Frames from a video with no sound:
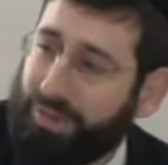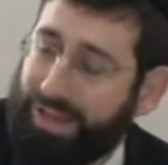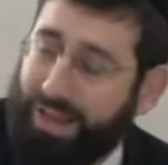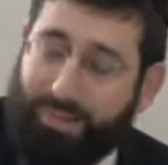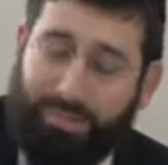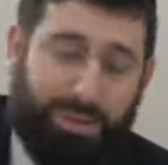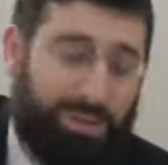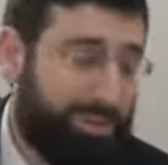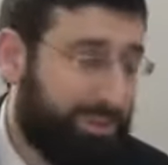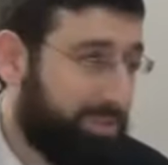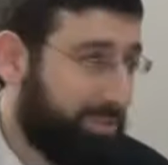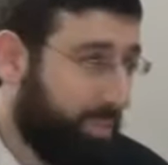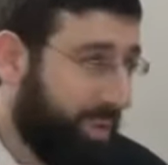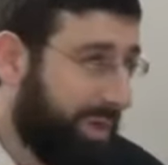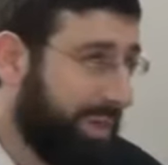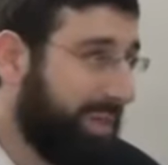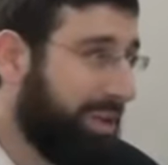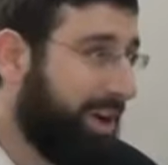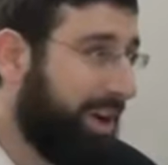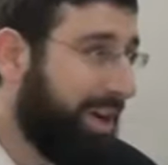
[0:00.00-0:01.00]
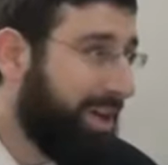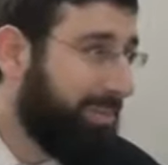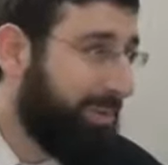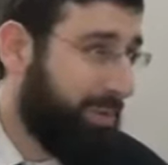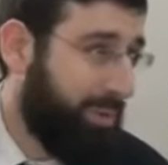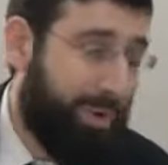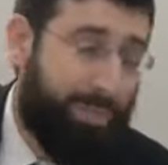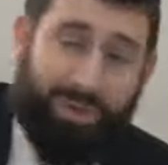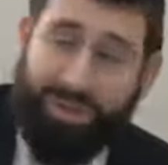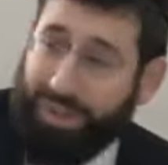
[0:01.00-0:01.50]
Yeah, but 20 goyim
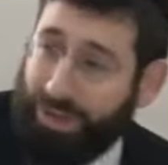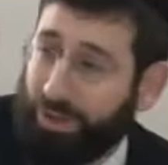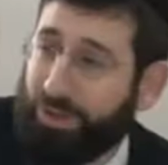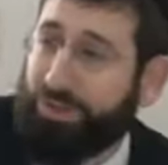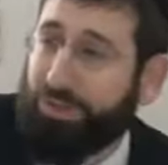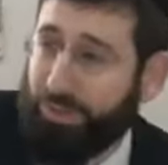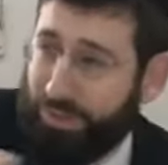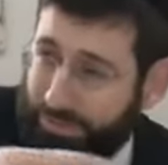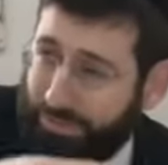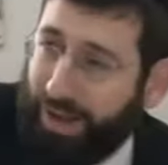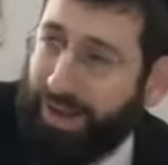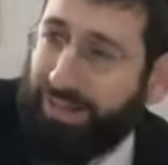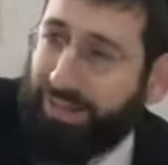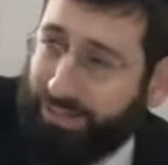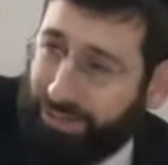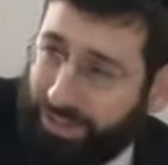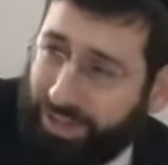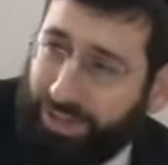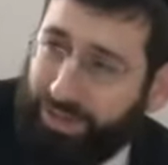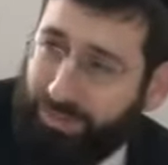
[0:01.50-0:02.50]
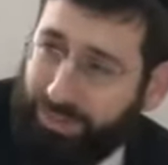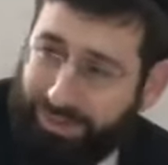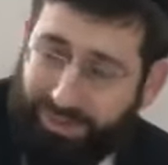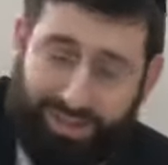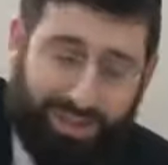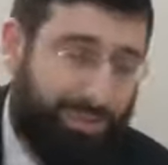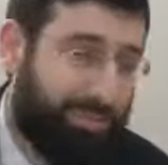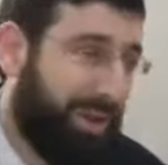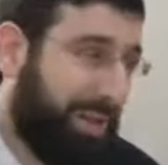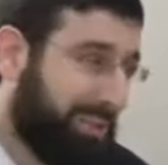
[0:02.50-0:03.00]
and one woman, they also remind each other,
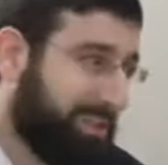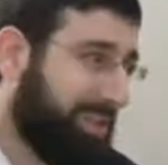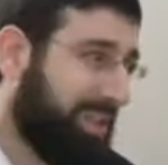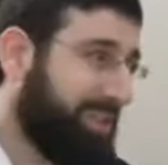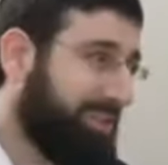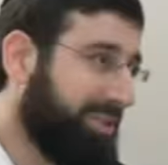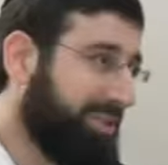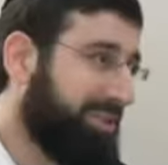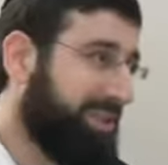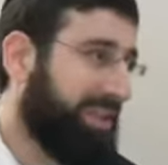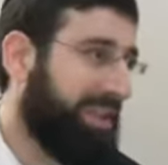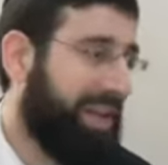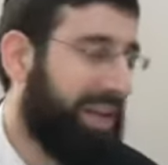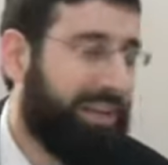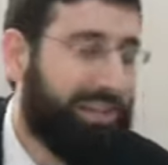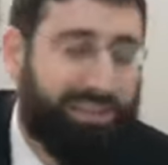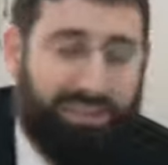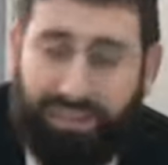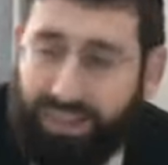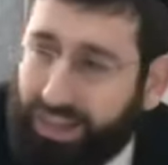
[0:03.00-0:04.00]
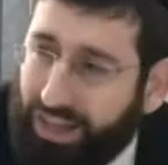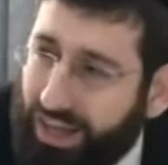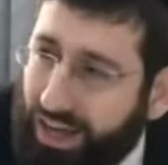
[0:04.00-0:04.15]
but they remind each other something else.